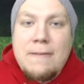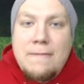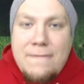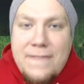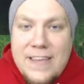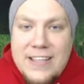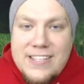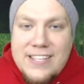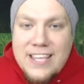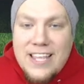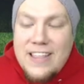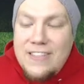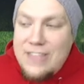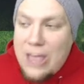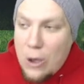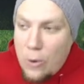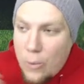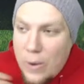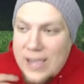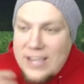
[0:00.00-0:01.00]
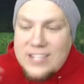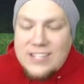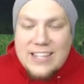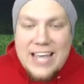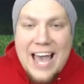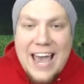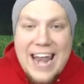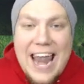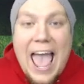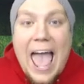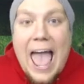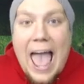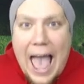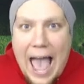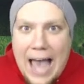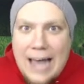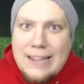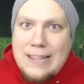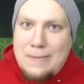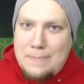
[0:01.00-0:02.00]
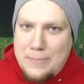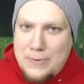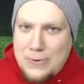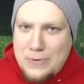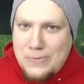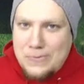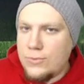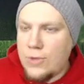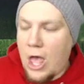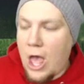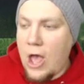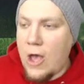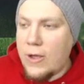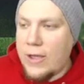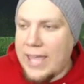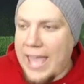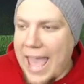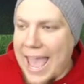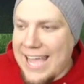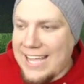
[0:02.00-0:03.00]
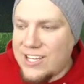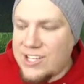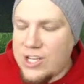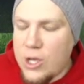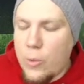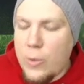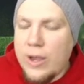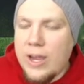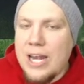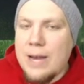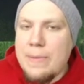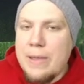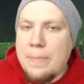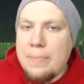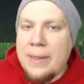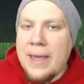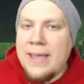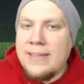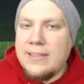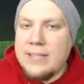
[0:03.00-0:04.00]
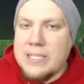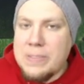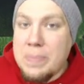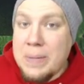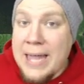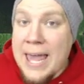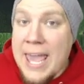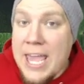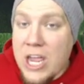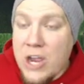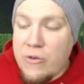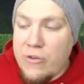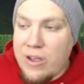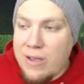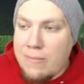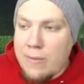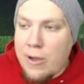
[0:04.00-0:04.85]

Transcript: fitting that we start at Hartlepool. Okay, so we're going to be playing this player career